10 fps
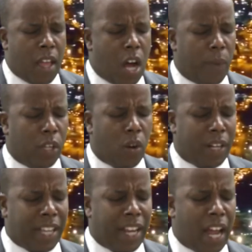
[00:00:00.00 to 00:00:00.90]
Our
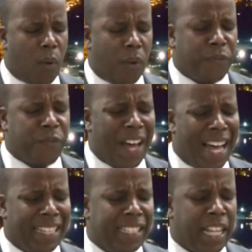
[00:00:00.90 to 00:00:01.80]
Lord and our
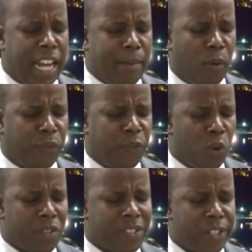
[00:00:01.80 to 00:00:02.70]
Father, in the name of
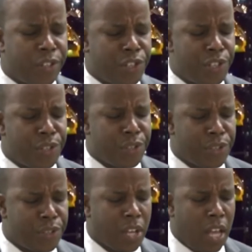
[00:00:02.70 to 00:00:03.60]
your Son
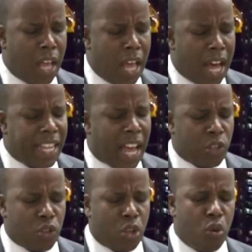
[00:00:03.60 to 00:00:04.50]
Jesus, I
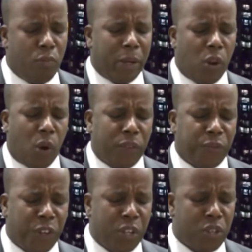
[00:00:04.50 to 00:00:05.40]
ask you, my Lord,
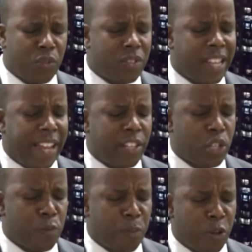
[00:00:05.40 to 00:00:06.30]
for you to set
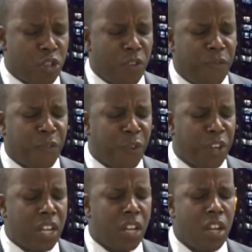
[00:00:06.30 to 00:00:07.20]
this person
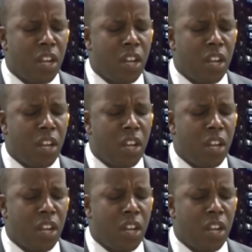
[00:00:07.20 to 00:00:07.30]
free